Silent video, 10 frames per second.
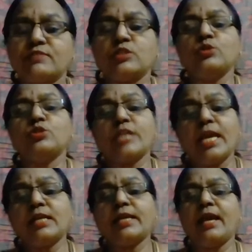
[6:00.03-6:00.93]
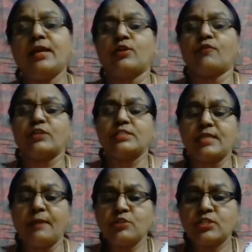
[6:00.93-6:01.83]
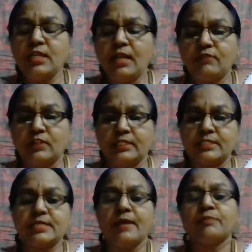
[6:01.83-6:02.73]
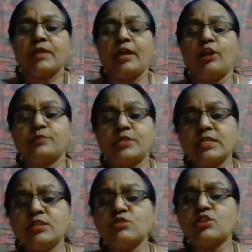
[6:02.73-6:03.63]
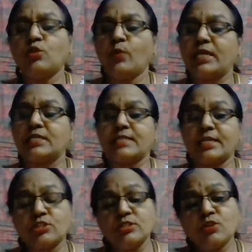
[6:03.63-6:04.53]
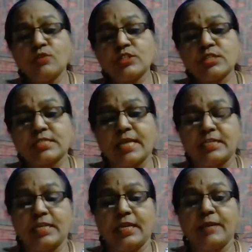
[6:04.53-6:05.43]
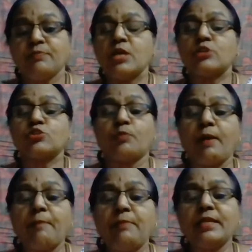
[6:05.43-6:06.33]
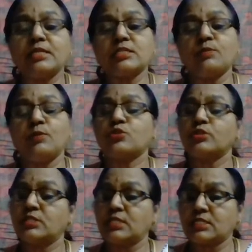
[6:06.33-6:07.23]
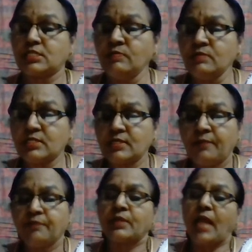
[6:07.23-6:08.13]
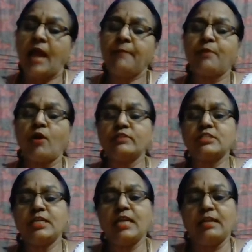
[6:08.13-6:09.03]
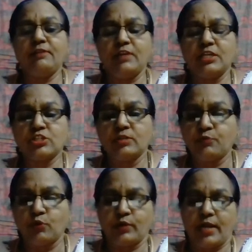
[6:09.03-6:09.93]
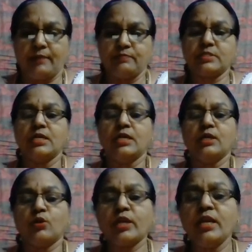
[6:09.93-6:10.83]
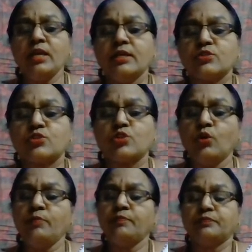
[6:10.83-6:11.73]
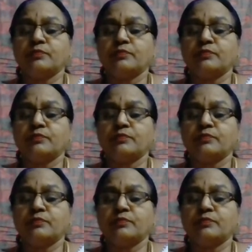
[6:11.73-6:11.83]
to take care of consumption levels and objectives of the weaker sections of the society through public distribution systems and poverty alleviation programs. Okay, so